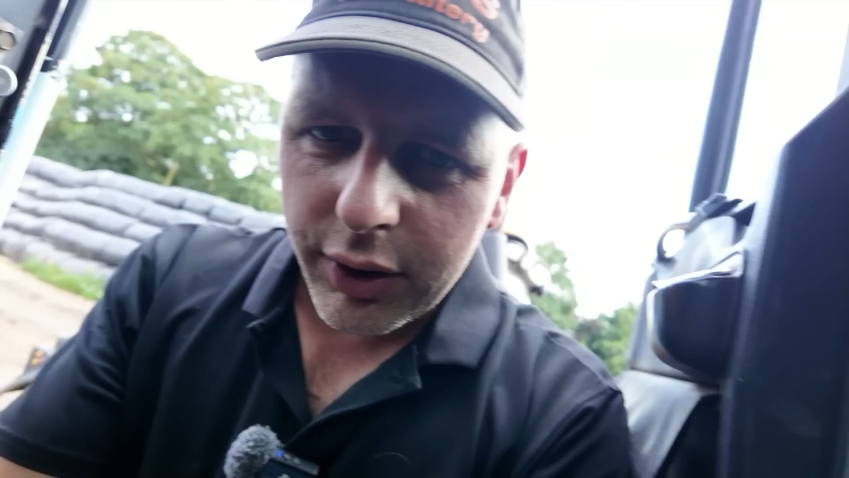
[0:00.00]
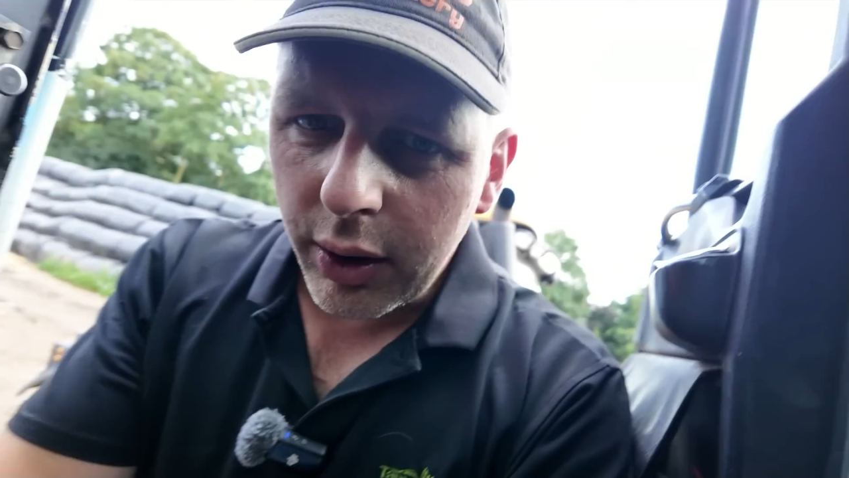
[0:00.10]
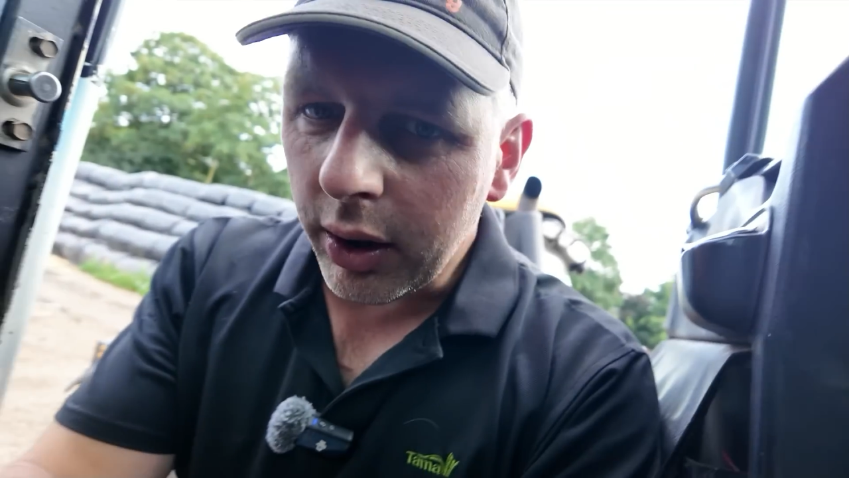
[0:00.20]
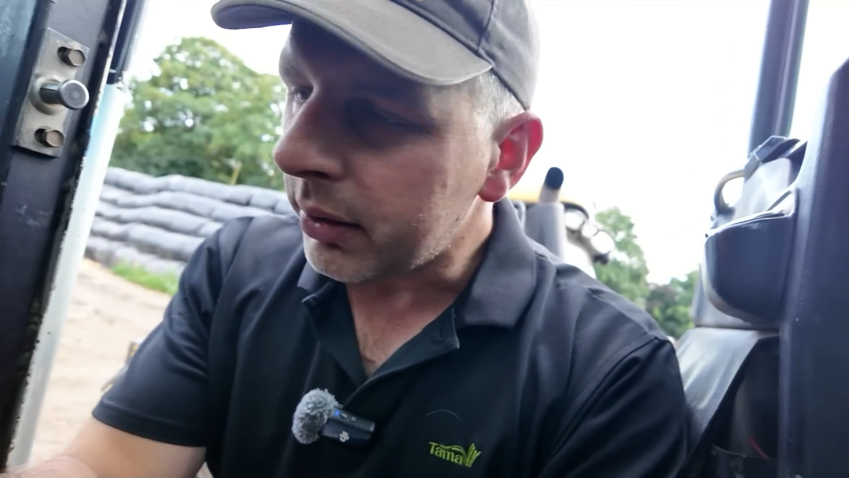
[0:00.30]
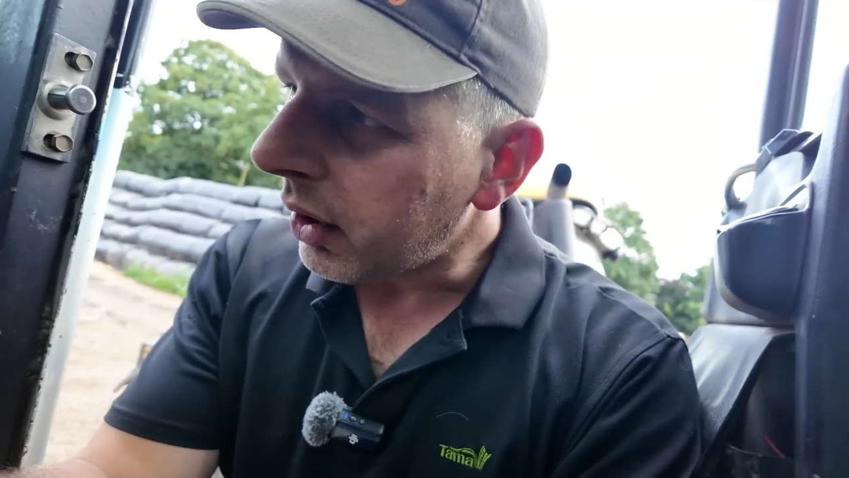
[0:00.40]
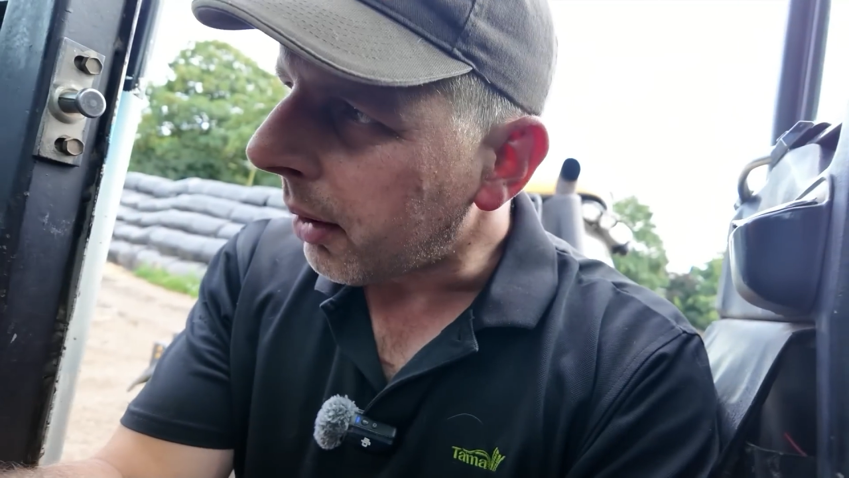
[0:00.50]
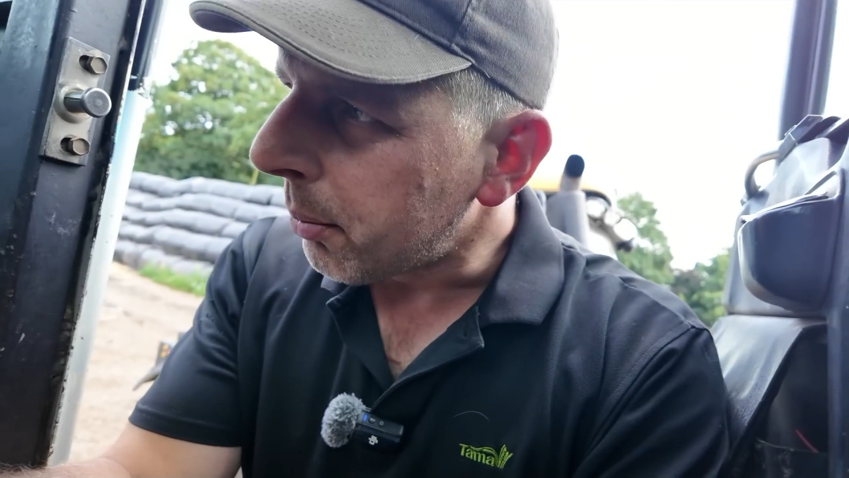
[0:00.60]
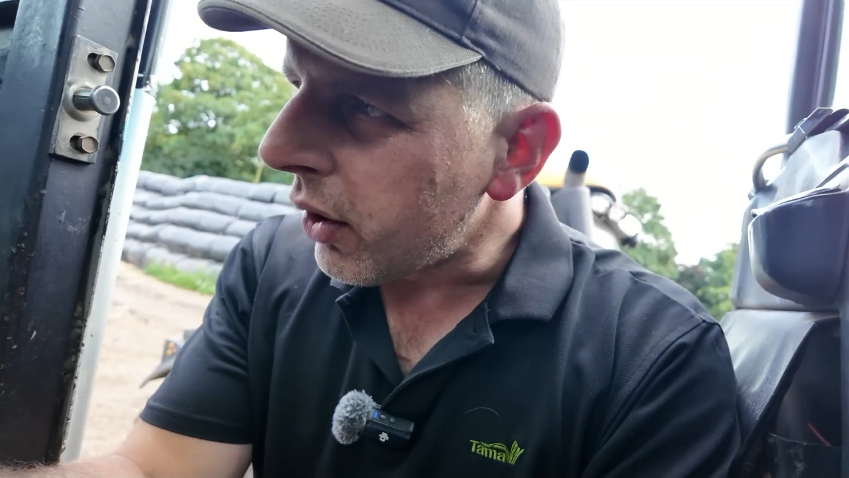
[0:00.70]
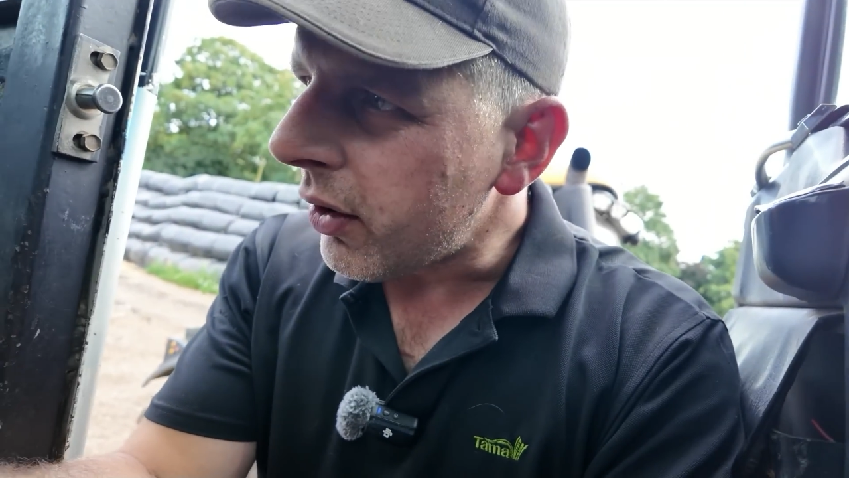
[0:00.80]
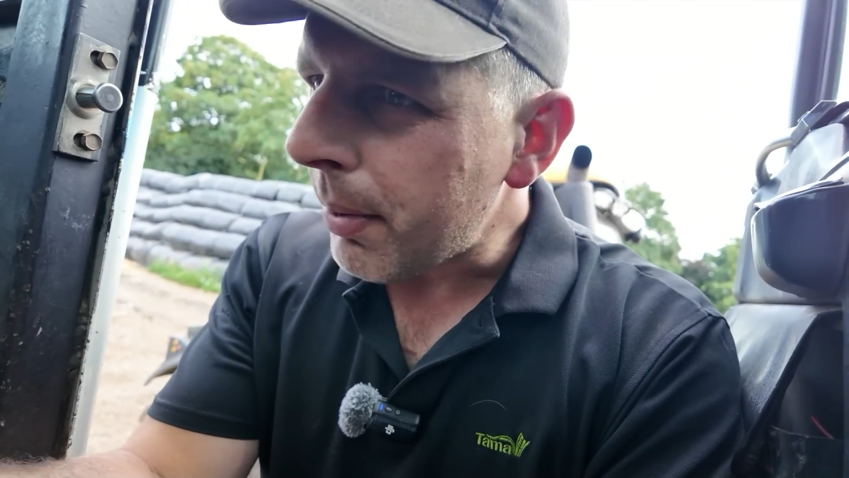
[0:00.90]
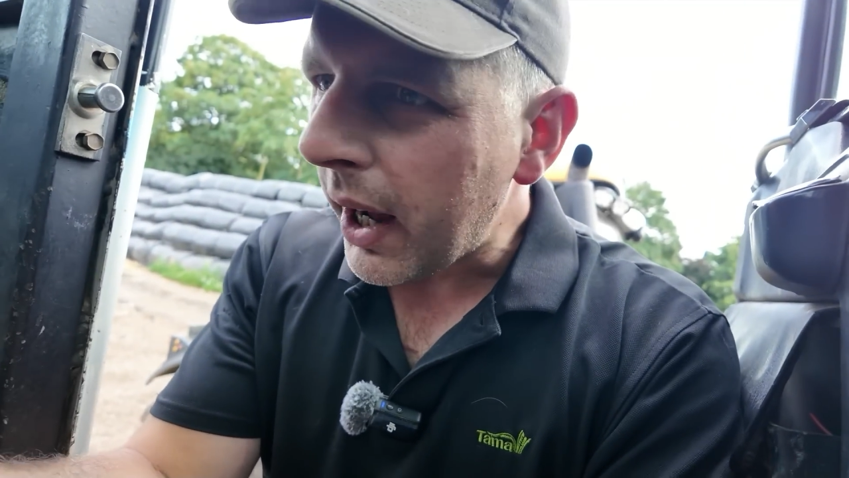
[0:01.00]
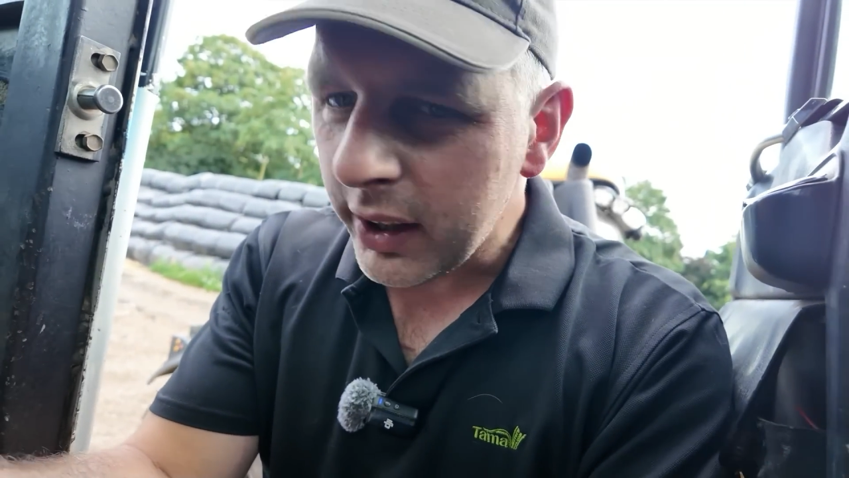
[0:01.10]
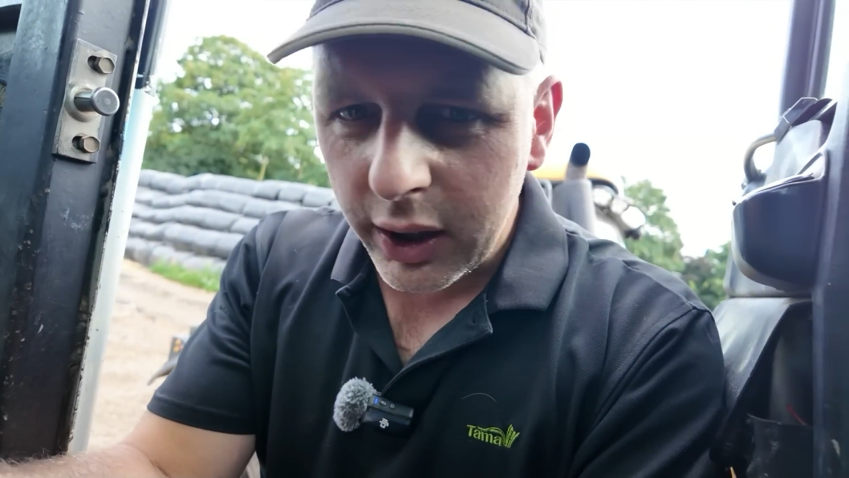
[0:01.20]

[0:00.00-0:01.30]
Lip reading: so I move it back,